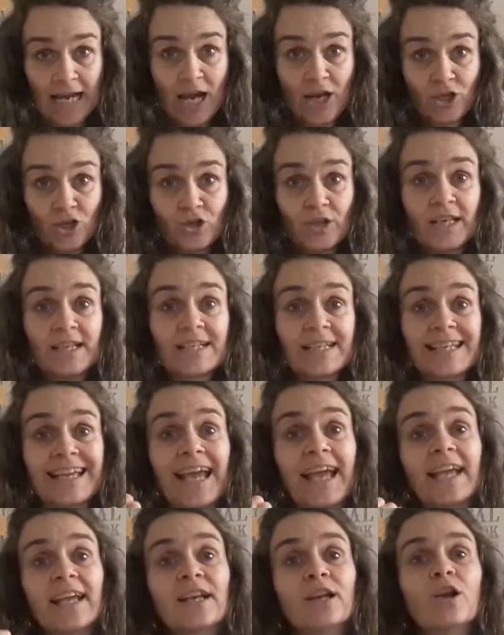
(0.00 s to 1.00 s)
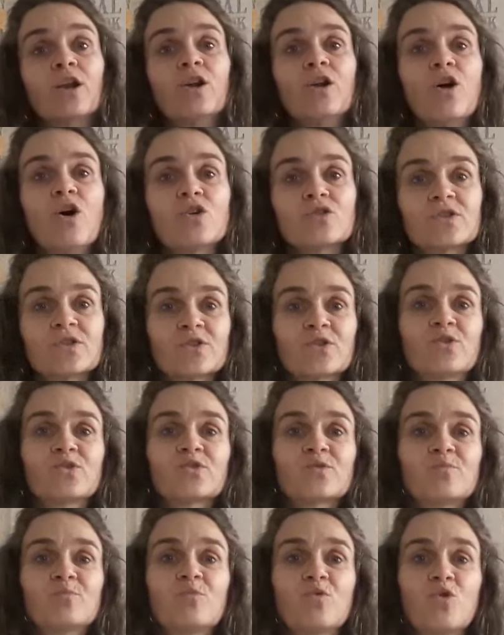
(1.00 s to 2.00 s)
And you need to get in
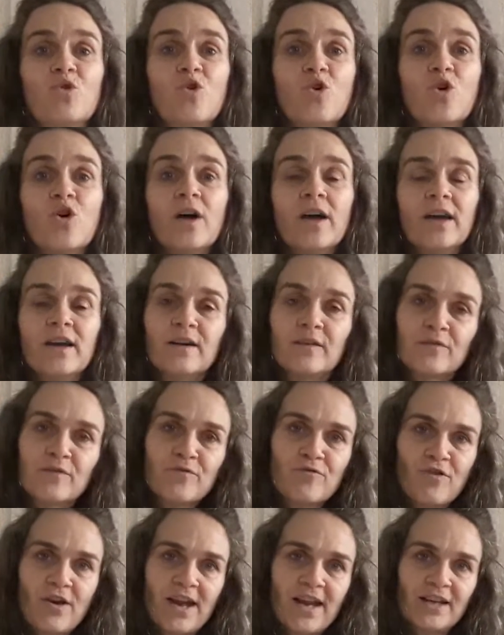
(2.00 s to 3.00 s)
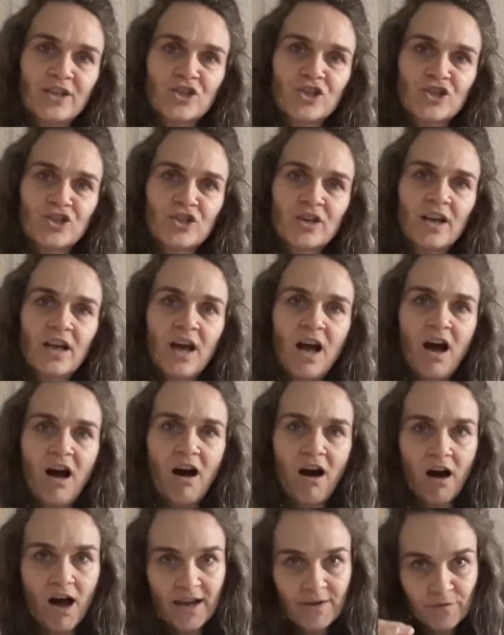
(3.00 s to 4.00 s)
lots more fresh,
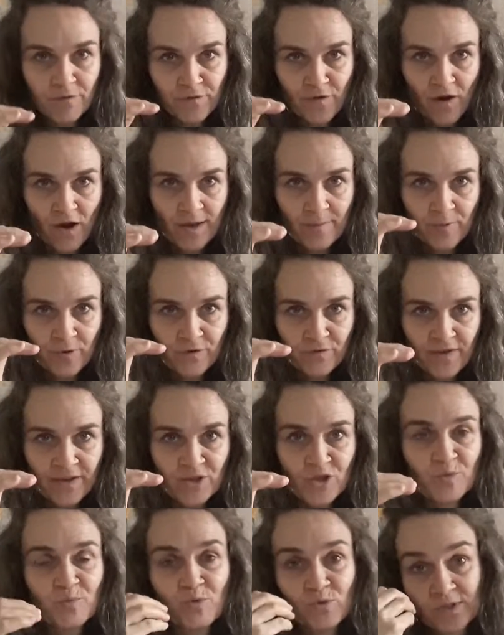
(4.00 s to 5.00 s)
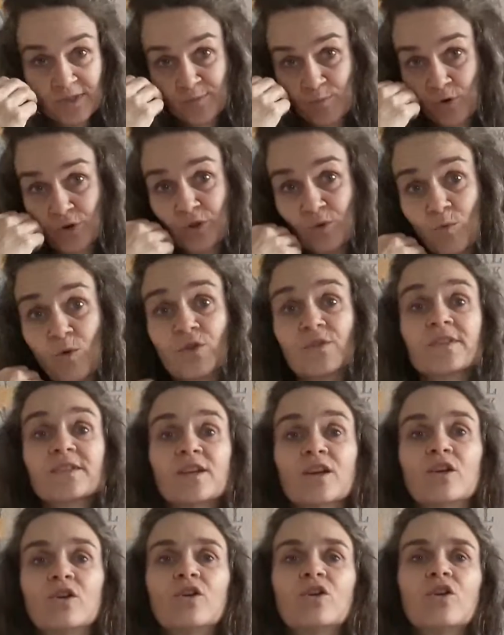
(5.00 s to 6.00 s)
high fibre vegetables is what you want.
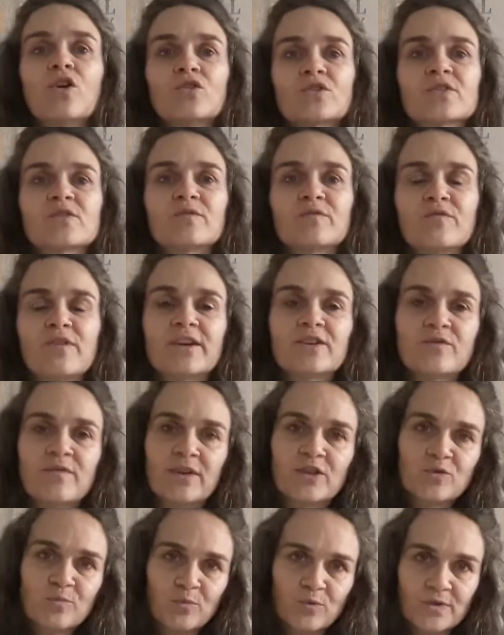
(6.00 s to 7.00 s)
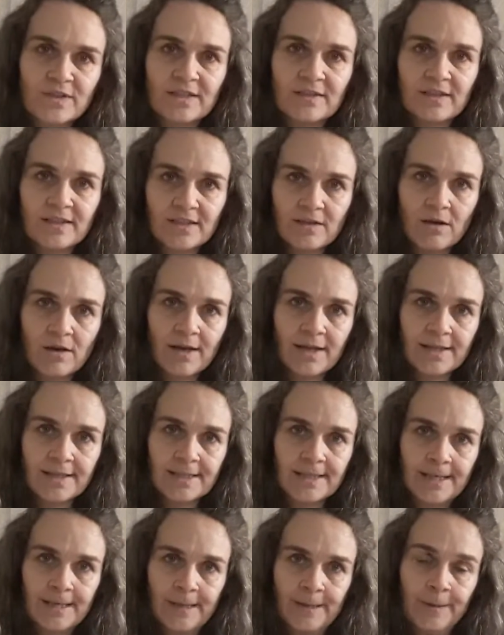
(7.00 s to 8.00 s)
So lots of fresh vegetables in the
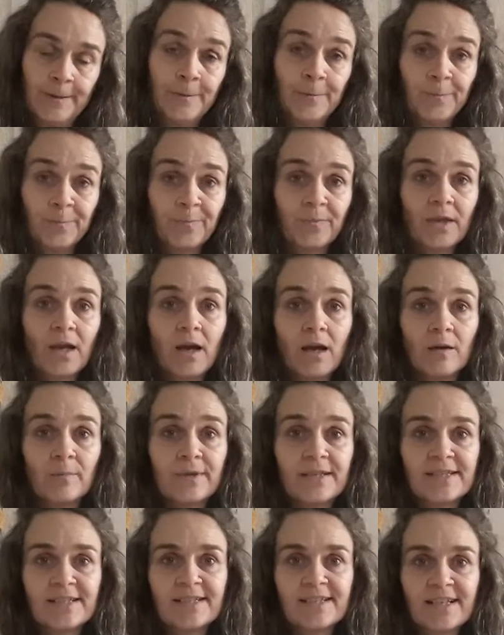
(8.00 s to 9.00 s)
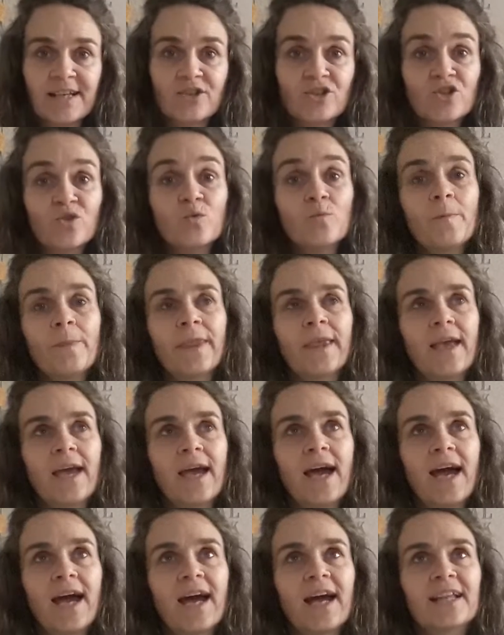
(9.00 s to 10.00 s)
diet is essential.
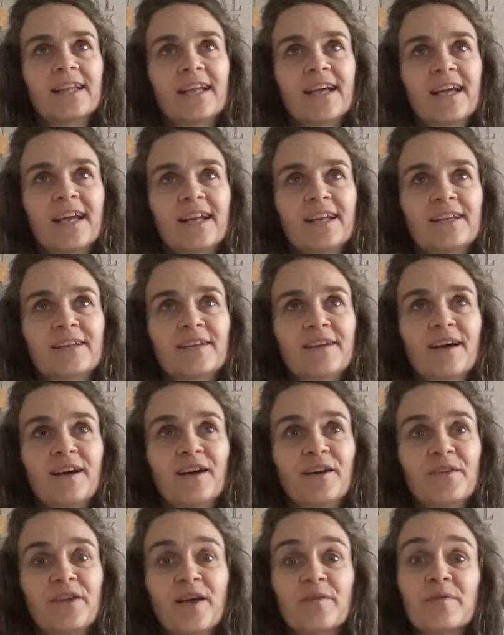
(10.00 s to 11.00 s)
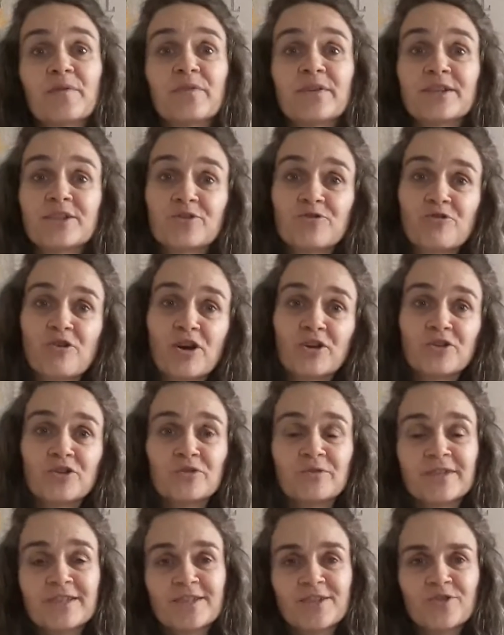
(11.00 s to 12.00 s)
And then the other thing to try and do
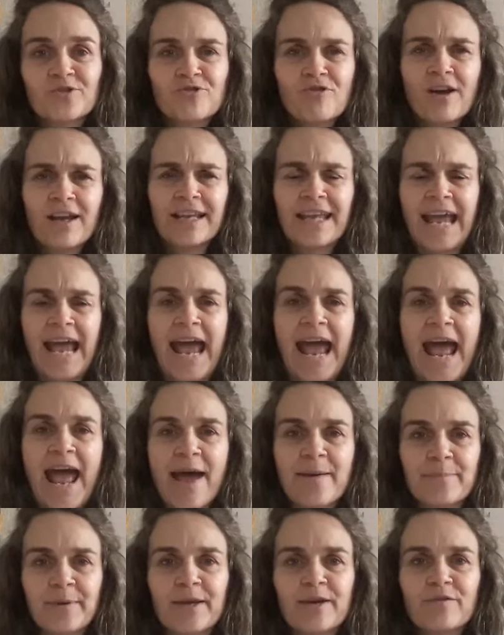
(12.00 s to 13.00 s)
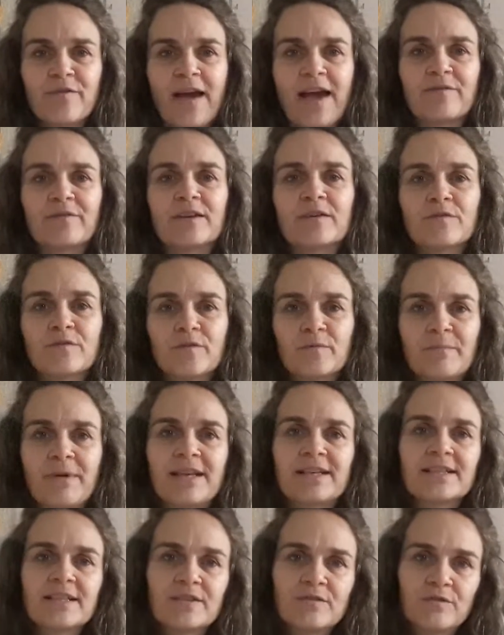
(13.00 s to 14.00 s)
is to try and get a habit of having
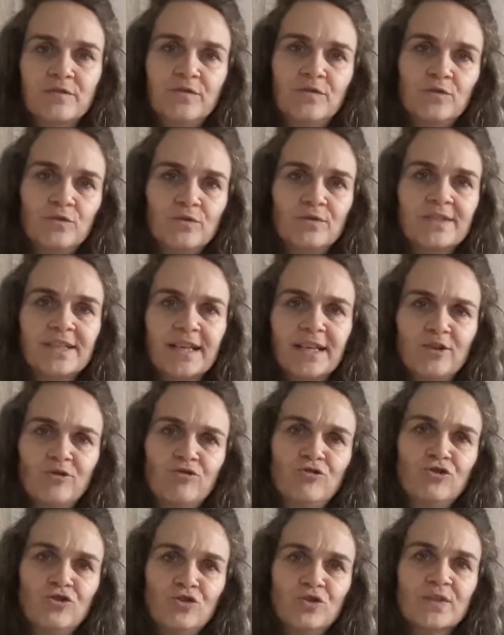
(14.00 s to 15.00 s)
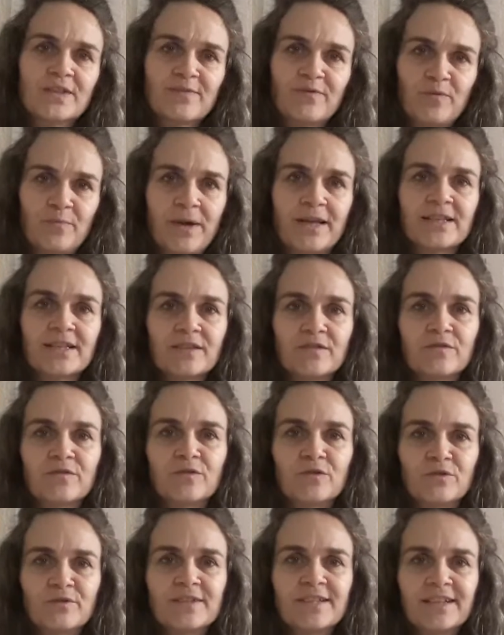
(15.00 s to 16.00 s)
fermented foods, introduce fermented
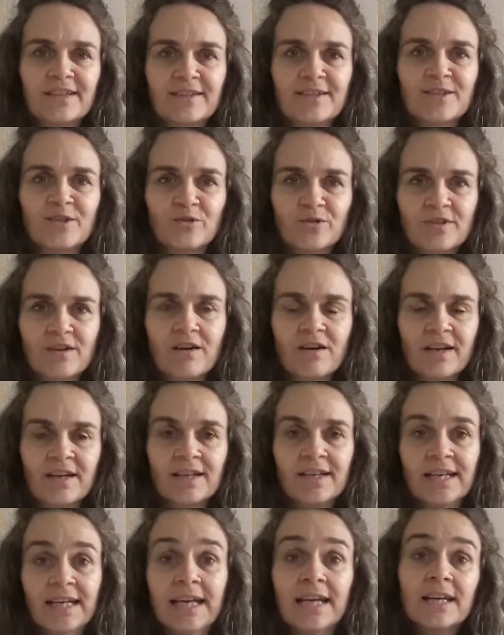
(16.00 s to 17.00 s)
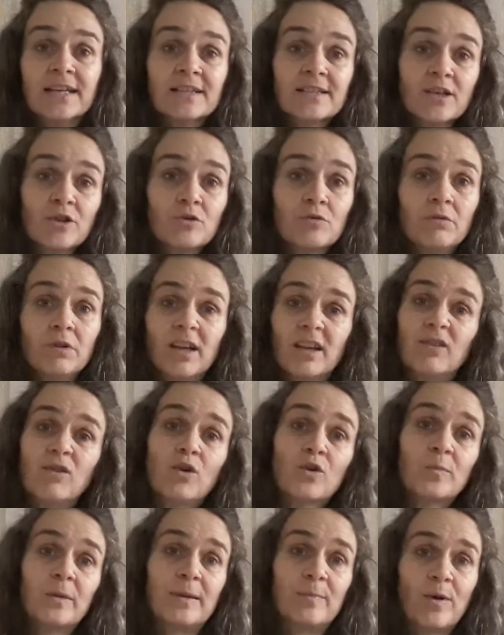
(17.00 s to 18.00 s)
foods into your diet. So a
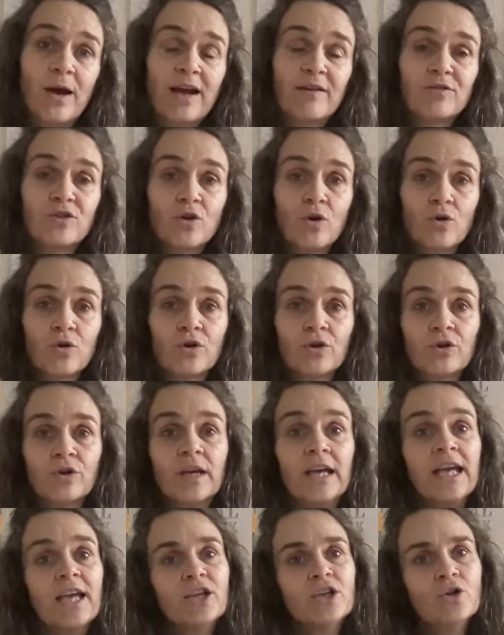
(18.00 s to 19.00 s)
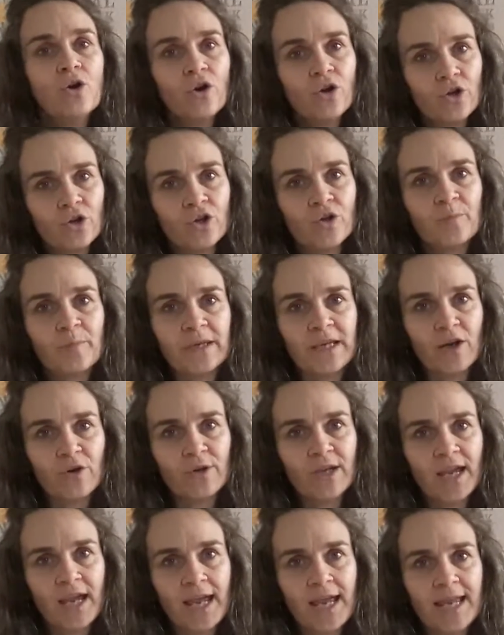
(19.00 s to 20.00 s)
lot of people have yogurt. Yogurt can be
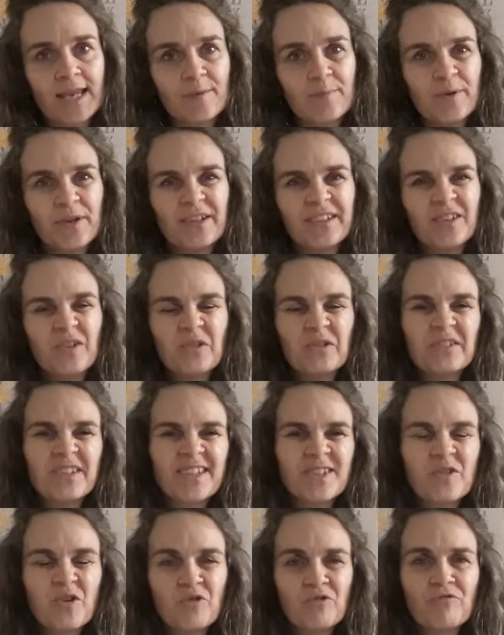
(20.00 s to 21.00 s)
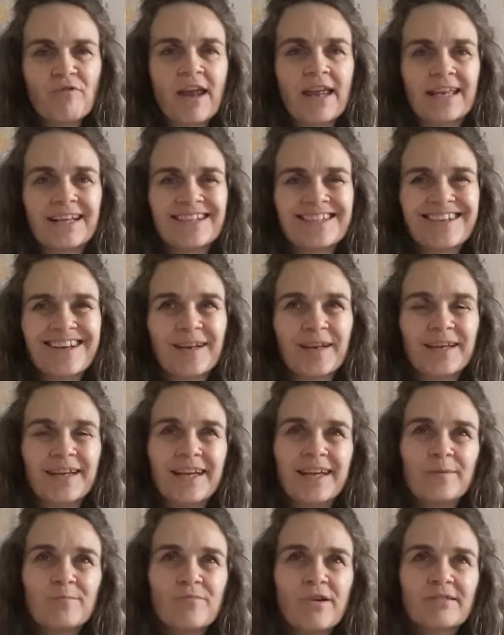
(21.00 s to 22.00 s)
okay, but yogurt's not great. It's like
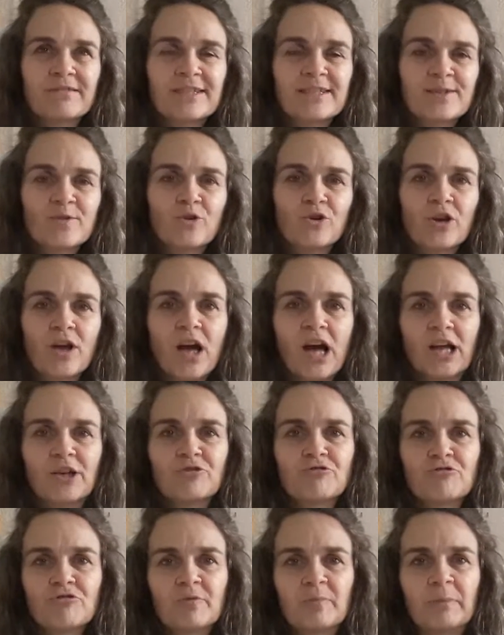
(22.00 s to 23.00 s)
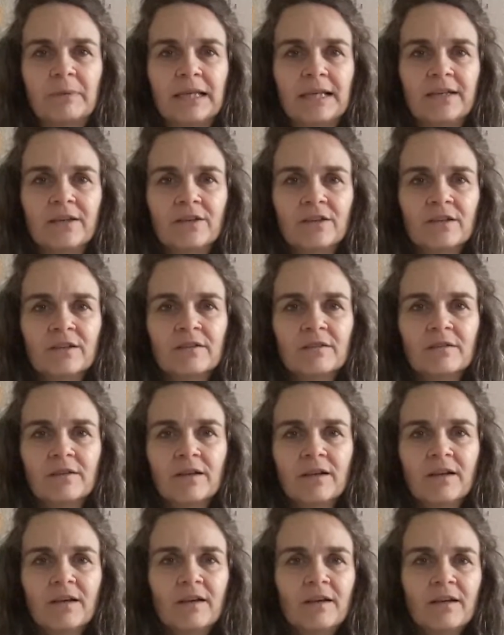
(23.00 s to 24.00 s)
perhaps it's got 100 million,
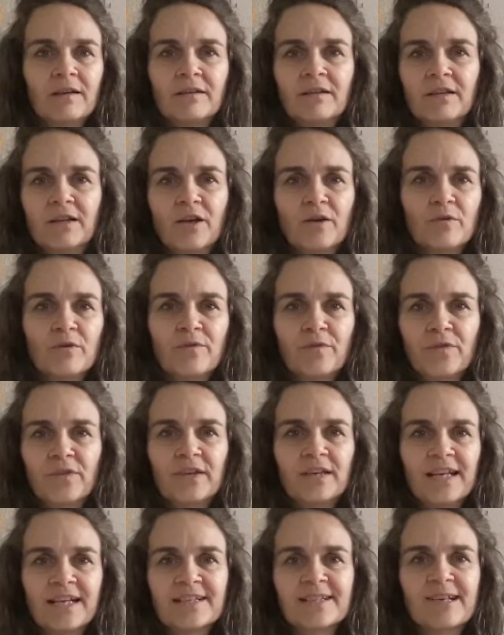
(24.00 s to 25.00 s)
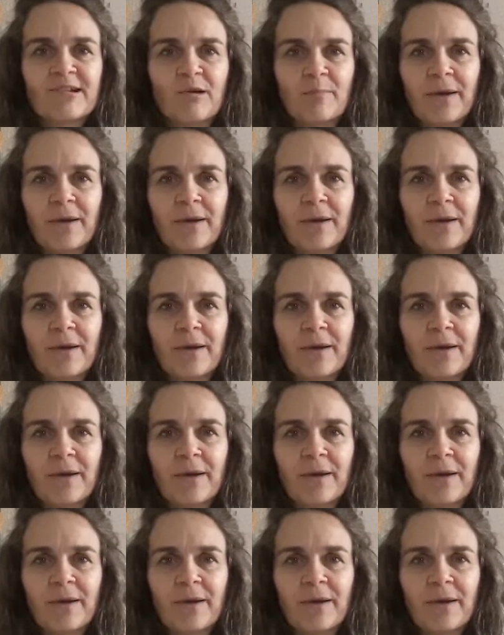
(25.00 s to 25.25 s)
of the necessary